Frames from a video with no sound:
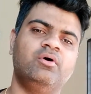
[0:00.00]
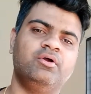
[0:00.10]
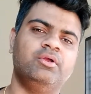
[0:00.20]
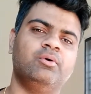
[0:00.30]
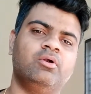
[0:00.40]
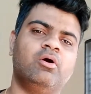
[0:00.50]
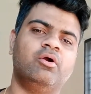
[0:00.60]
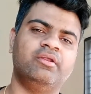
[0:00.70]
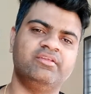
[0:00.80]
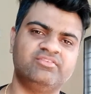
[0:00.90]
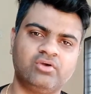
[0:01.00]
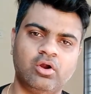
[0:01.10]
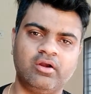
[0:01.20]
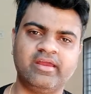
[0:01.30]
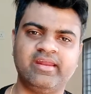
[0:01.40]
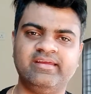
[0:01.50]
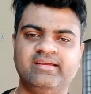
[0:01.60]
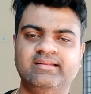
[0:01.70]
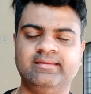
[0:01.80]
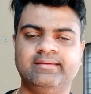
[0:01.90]
your audience
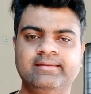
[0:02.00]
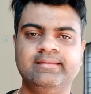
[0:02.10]
organically.